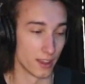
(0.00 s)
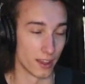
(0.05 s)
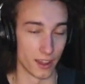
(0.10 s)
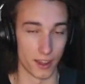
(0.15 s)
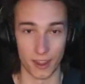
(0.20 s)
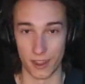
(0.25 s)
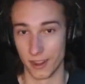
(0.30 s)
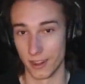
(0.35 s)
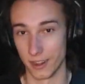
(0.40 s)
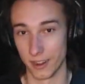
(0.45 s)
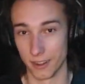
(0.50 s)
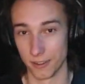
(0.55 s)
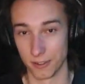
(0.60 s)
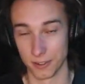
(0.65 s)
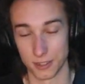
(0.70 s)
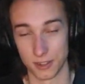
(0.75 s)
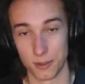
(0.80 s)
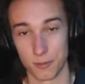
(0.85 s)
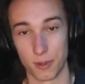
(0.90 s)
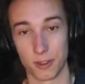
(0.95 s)
and I
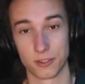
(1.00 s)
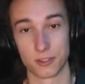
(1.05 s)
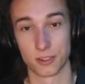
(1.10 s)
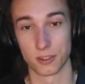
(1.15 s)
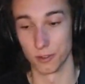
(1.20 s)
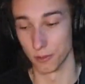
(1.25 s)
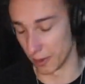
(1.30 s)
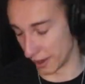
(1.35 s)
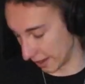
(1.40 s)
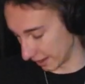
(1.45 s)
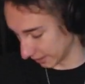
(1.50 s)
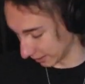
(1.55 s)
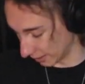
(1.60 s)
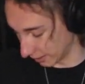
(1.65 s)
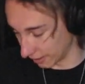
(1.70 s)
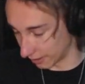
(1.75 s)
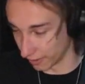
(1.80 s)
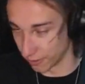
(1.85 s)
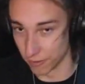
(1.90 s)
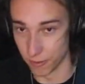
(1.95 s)
wasn't about to go back
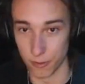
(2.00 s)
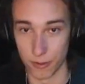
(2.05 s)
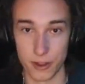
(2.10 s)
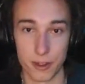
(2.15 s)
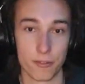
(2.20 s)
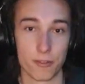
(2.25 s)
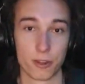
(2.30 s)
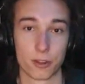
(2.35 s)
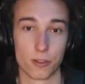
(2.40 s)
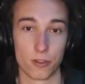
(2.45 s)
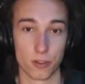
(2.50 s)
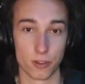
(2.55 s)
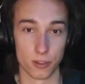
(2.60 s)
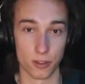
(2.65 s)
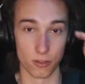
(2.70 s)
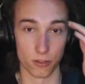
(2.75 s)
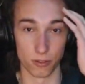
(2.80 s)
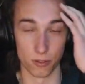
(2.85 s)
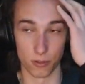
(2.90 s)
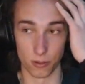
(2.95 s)
and re-record the
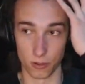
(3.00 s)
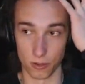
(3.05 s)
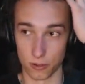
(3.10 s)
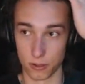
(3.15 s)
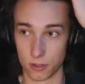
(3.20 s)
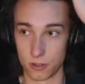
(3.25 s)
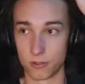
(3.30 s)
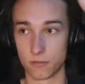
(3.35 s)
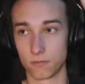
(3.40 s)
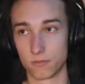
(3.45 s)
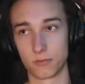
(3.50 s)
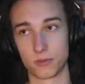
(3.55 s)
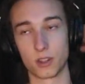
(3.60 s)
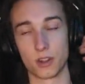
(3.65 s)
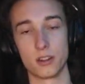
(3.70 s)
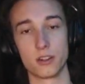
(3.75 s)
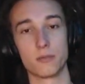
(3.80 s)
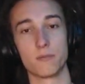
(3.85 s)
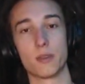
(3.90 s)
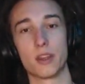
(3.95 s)
whole
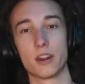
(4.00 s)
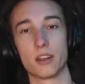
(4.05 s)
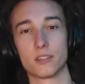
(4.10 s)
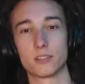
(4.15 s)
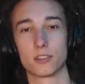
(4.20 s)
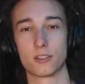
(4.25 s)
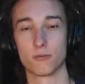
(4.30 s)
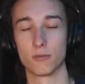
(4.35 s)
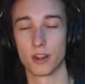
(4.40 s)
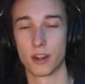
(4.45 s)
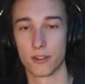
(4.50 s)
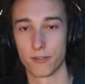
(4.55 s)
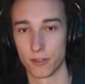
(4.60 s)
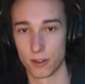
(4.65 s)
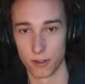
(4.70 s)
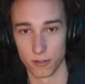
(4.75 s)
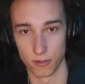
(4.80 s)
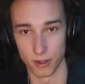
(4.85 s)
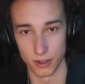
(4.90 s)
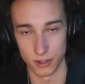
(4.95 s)
30 minutes or whatever
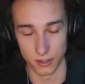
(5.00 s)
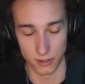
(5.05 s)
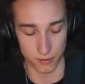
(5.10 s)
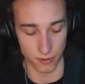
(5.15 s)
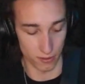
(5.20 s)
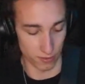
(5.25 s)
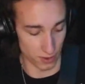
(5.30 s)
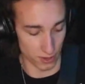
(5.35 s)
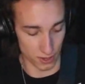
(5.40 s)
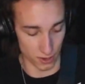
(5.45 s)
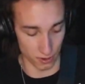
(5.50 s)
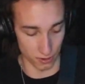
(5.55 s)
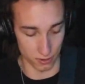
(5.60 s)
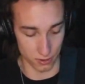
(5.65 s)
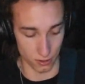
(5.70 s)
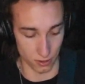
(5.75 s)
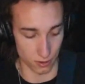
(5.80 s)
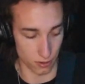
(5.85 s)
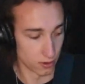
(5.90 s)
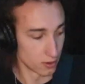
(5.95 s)
it was of the video.
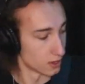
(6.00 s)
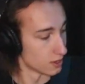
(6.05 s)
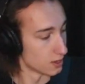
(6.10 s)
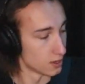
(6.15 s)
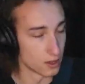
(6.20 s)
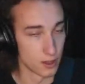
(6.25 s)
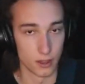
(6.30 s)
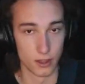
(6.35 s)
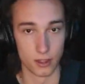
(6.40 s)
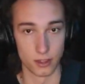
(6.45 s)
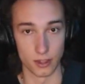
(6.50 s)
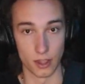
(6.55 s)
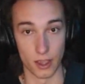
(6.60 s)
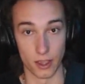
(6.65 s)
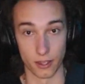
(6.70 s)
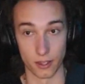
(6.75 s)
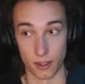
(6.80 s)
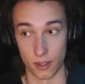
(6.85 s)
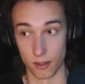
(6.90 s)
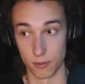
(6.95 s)
So yeah,
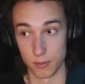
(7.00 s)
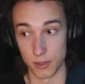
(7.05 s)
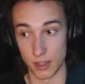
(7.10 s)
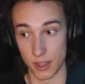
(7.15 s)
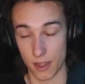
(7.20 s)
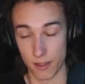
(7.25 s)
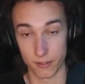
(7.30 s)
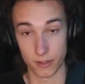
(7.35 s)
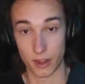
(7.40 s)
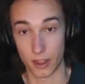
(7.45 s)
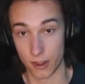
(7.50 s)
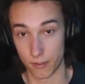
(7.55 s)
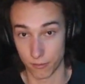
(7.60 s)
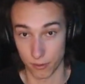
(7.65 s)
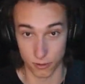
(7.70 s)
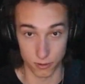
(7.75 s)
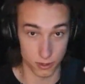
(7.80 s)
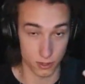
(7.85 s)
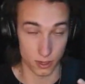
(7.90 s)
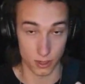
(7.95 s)
I'll be having the
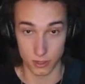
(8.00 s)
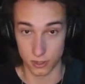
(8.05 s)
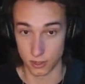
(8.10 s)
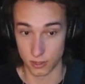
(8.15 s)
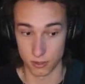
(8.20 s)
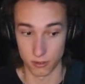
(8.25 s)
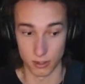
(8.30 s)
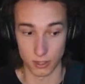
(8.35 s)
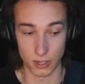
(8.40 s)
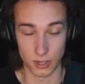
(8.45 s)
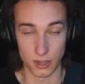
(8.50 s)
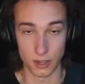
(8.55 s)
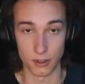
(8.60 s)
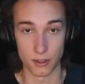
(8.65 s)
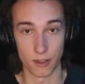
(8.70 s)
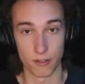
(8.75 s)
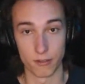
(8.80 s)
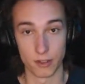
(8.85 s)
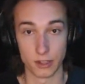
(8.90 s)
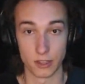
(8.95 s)
headphones on just so I can hear
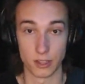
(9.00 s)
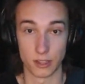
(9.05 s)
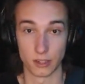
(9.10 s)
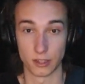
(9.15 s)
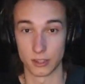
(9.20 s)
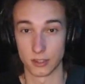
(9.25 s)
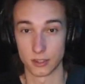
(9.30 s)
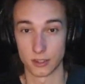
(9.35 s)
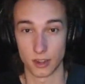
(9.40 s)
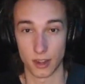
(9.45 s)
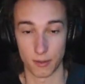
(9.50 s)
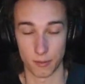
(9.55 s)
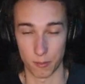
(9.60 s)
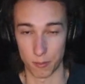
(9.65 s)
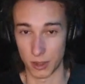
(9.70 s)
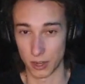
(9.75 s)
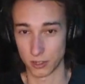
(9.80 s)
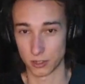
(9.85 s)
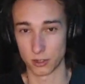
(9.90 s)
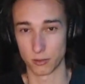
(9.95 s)
everything this time and
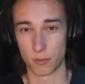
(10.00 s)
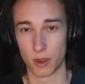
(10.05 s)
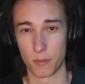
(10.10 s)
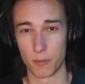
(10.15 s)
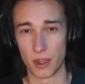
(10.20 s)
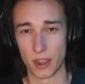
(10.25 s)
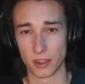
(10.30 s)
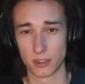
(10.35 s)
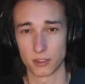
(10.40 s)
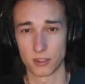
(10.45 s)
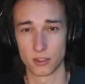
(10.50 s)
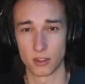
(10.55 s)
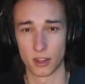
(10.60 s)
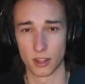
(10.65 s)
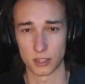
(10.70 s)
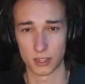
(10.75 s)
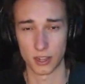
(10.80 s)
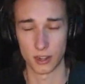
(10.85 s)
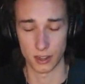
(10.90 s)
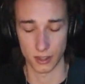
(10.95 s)
make sure my mics are
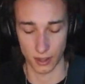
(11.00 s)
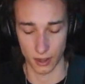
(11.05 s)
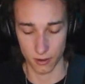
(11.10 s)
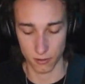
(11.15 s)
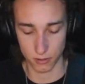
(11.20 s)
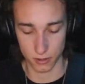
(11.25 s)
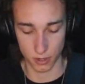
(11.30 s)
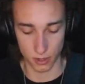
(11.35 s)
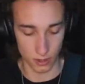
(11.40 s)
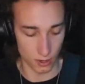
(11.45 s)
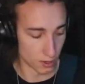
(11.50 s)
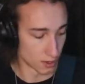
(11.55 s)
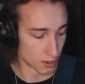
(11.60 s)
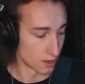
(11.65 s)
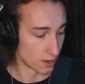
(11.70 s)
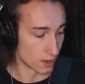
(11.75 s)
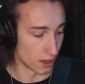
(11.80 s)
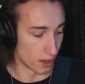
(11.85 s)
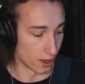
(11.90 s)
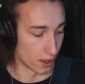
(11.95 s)
not cutting out.
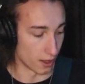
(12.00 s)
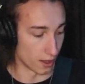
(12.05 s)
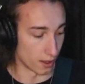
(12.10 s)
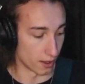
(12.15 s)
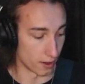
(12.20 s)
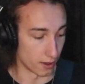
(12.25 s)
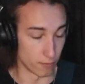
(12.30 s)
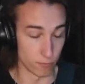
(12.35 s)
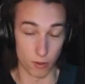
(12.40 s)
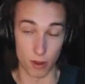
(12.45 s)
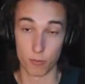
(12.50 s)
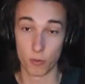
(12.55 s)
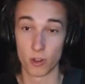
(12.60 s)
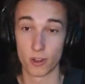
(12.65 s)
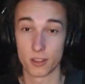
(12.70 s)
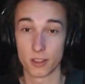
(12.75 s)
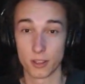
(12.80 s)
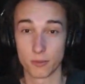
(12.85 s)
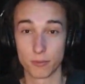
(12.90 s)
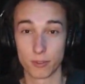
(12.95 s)
And one more
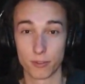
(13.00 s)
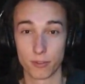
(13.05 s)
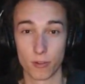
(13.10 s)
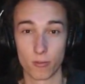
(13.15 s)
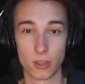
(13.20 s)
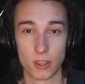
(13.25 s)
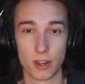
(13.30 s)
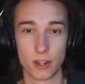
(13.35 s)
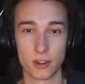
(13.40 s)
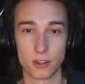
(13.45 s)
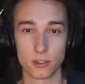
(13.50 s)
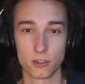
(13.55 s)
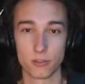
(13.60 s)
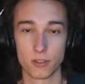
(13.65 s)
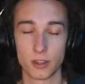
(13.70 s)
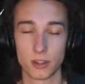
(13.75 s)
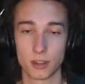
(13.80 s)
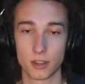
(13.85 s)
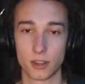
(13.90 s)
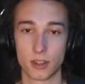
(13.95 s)
thing before we get into
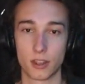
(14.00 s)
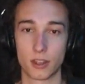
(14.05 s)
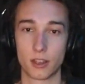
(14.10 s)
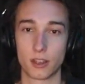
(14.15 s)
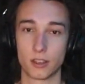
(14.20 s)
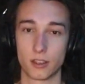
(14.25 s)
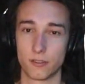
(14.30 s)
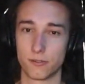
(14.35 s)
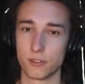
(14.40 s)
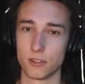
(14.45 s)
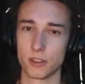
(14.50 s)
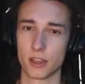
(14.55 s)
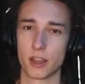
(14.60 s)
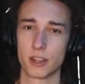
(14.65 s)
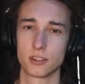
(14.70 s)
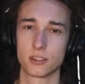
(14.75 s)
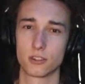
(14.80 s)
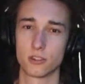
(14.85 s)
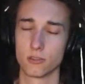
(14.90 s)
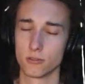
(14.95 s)
it, if you
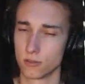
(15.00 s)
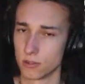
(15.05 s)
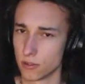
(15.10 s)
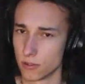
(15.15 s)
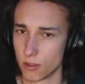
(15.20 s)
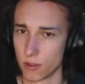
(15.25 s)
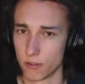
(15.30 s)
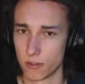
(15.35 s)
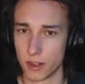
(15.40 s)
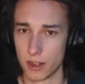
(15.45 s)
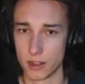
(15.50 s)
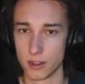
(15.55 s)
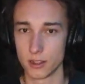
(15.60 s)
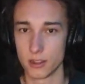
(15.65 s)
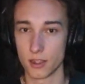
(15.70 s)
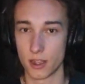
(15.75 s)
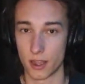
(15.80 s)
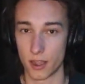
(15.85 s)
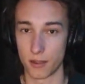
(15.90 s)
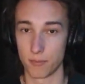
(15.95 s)
guys don't know already,
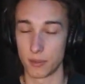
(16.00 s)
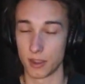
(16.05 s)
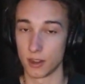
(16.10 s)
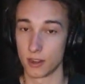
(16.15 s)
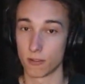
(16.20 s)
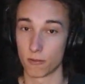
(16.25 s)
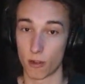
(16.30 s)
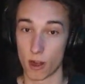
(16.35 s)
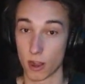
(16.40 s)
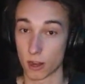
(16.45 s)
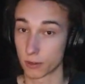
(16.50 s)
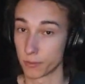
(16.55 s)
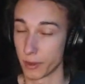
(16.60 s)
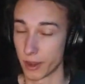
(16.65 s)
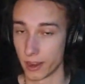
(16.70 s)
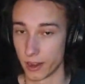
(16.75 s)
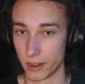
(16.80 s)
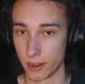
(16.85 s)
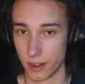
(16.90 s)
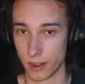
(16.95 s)
I'm in a rock
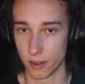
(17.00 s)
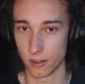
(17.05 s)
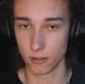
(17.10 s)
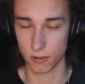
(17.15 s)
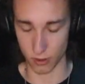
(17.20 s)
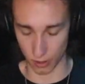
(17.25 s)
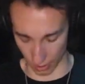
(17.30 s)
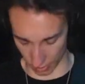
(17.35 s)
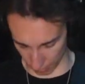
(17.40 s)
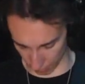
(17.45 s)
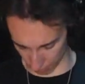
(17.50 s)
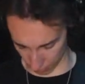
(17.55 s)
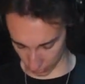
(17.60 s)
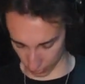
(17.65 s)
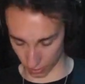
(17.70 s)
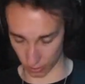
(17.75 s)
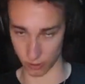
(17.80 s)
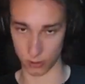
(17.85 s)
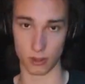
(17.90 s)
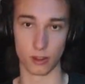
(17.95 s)
band now. We're
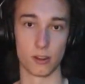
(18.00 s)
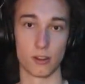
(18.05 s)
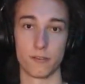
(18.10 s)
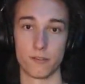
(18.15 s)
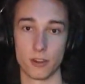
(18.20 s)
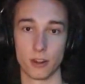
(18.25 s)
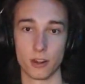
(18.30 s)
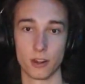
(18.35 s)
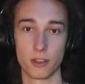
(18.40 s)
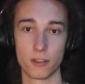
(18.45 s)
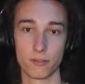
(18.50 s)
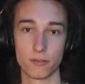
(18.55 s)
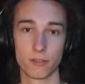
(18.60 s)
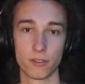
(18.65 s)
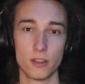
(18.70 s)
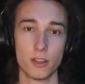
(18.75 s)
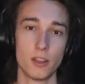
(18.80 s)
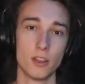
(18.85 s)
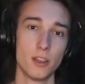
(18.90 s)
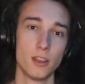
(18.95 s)
called The Definitive,
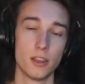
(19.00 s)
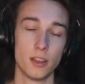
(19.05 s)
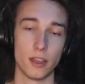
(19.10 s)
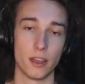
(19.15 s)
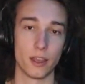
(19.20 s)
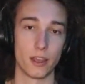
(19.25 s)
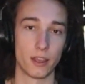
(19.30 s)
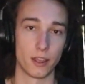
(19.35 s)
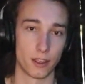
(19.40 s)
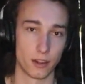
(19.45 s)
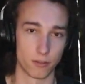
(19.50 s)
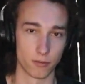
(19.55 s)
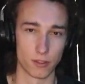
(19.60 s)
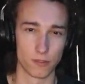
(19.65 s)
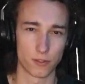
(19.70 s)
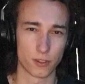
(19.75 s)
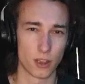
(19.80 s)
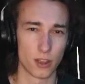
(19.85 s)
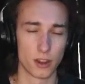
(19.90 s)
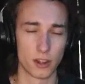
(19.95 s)
and we've
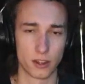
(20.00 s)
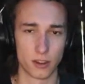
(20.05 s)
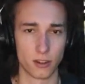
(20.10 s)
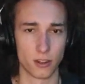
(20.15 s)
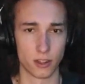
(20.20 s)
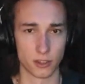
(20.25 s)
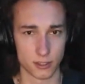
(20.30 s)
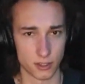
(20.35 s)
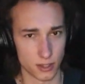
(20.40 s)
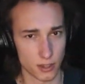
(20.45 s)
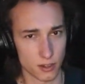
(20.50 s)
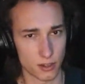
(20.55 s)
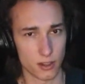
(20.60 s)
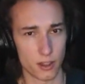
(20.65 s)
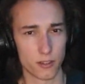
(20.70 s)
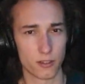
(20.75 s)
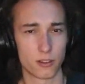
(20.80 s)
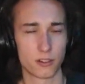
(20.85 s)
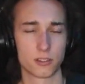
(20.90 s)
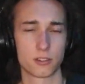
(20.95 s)
got a single
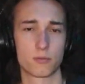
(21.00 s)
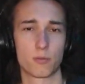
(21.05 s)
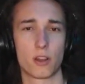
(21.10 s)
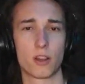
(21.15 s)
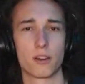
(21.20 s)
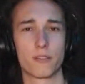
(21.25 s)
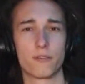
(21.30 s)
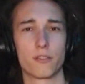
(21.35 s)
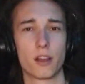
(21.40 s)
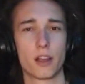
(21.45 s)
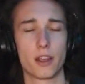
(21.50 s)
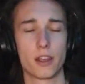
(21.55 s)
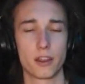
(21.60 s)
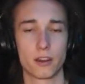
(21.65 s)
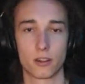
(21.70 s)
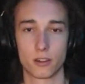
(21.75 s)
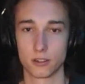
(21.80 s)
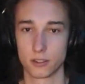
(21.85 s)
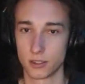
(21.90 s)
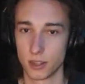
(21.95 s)
out on Spotify.
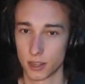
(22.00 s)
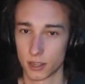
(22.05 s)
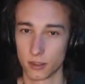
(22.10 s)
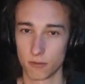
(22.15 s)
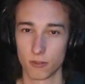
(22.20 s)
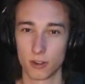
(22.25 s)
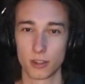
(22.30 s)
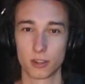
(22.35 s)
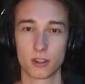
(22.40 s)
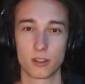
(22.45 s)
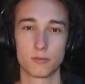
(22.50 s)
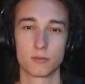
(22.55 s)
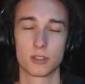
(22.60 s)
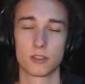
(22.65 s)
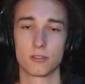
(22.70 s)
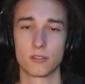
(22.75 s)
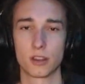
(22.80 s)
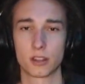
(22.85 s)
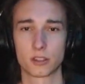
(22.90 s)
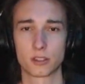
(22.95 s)
Our second one comes
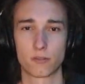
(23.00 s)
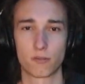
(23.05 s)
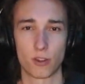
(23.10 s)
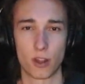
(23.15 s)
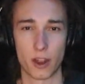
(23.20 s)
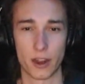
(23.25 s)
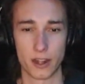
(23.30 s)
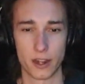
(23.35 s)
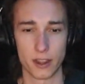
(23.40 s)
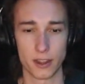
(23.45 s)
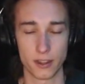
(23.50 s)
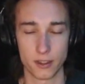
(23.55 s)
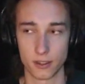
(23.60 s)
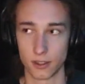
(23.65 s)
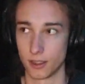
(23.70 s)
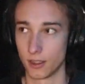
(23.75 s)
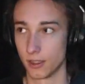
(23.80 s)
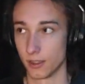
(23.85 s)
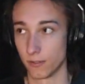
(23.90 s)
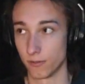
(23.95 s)
out next Friday,
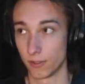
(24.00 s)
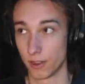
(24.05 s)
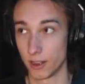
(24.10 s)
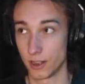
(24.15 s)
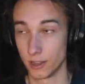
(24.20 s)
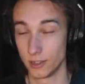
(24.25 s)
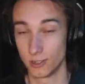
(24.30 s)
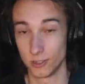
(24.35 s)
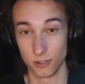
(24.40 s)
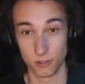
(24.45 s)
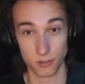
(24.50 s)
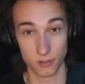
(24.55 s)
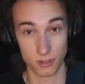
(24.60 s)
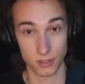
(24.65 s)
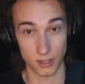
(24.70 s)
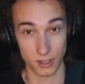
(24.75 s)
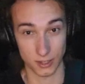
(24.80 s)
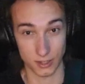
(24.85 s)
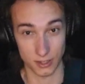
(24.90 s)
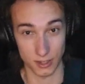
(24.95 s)
Friday, June
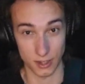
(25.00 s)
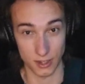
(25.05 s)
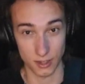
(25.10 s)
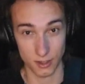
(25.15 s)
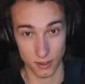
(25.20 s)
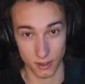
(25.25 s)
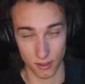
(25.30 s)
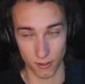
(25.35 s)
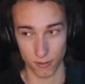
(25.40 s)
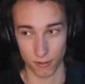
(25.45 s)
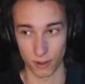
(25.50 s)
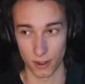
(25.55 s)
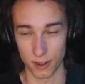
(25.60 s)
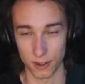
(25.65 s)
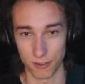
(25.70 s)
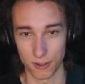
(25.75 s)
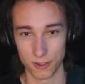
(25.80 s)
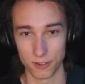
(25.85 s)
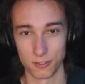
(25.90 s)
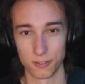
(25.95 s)
16th, for
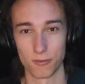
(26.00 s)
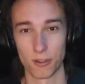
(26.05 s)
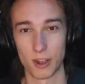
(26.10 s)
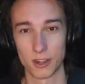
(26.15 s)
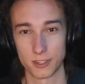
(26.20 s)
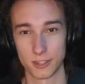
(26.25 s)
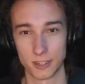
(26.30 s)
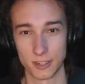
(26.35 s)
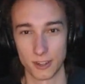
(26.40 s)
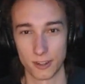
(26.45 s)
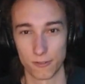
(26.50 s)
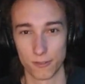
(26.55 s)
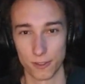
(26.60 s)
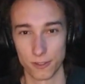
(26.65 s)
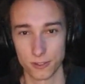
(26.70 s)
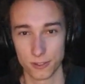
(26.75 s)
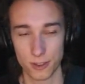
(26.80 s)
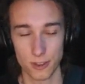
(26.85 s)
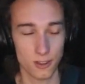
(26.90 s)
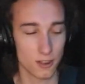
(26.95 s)
anyone who's watching in the
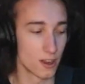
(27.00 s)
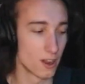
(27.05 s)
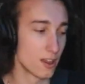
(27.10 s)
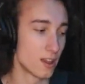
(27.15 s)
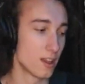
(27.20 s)
future.